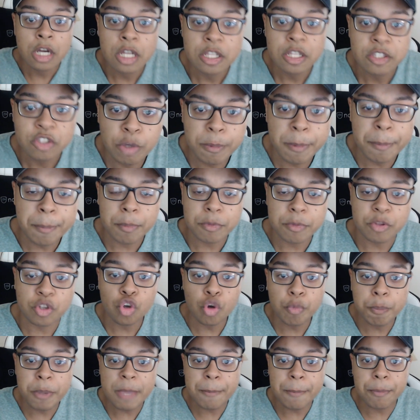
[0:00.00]

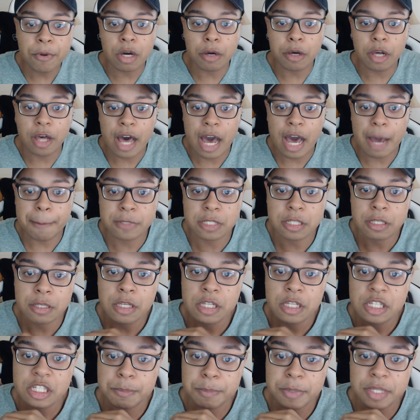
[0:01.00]
Two people collapsed,
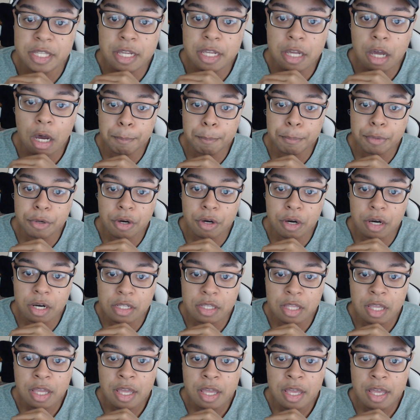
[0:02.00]
spitting
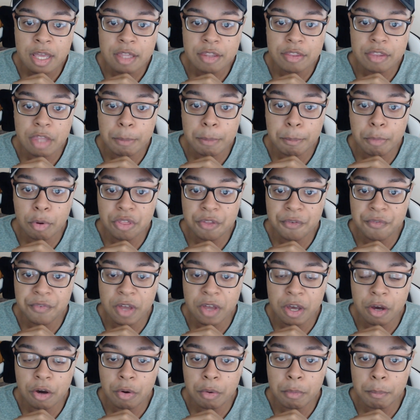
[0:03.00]
blood. They both
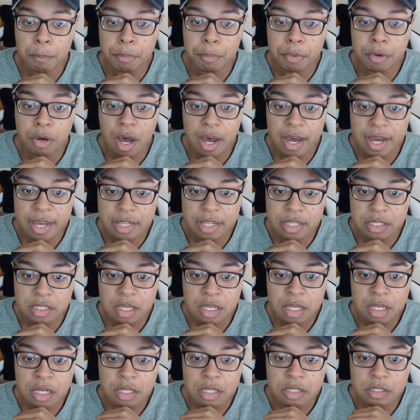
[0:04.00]
fell blind.
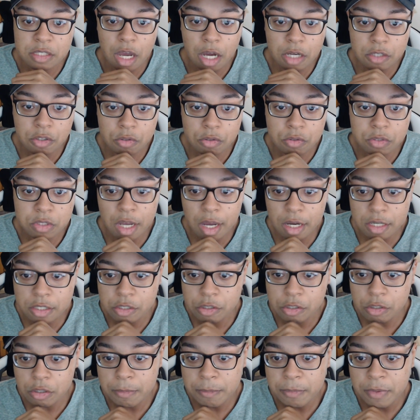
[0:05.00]

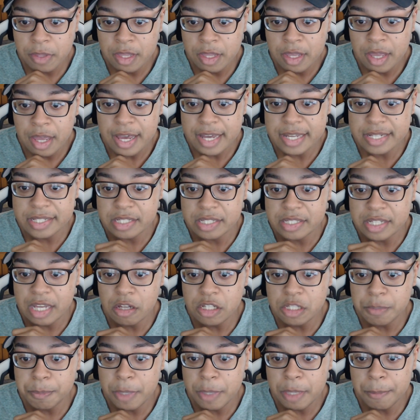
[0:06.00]
Doctor. As the
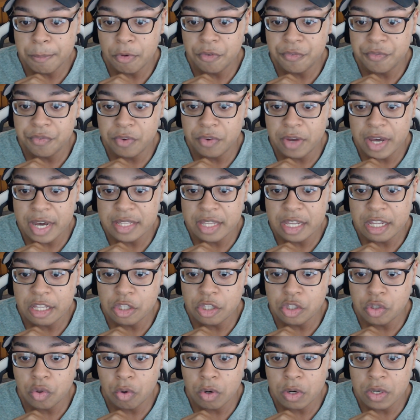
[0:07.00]
townspeople fled
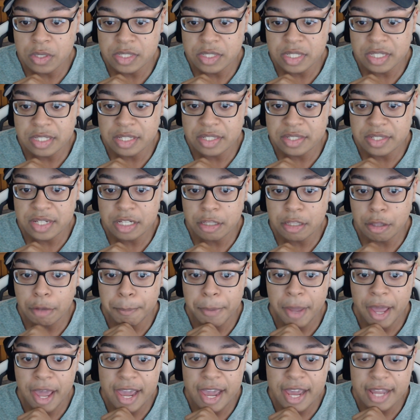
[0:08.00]
indoors in a state of
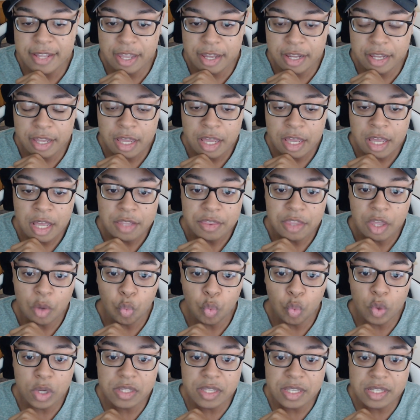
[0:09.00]
panic, they
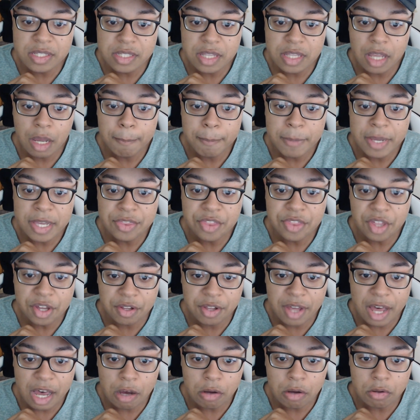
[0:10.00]
witnessed amid the
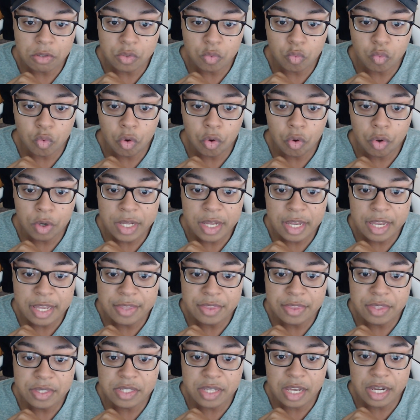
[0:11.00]
clouds rolling
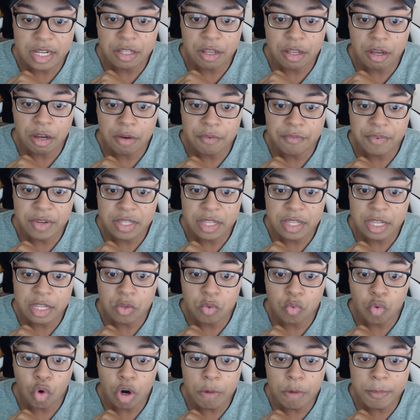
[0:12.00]
in the sight of an
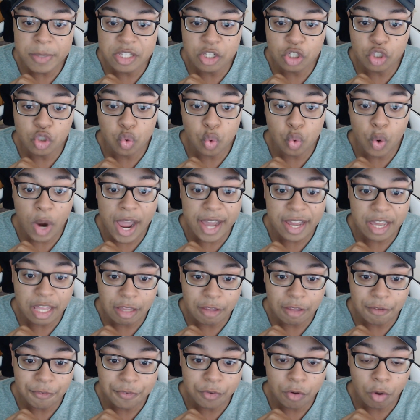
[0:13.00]
enormous
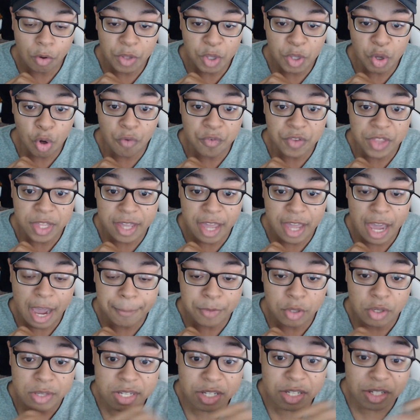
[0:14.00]
dragon floating over the
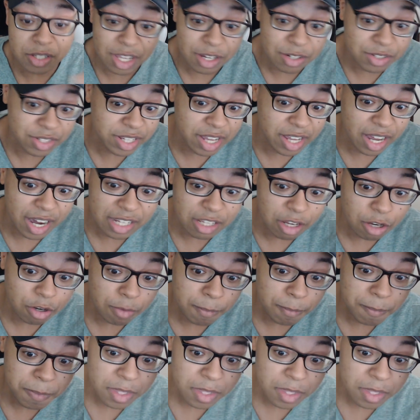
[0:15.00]
capital. There's Kaido.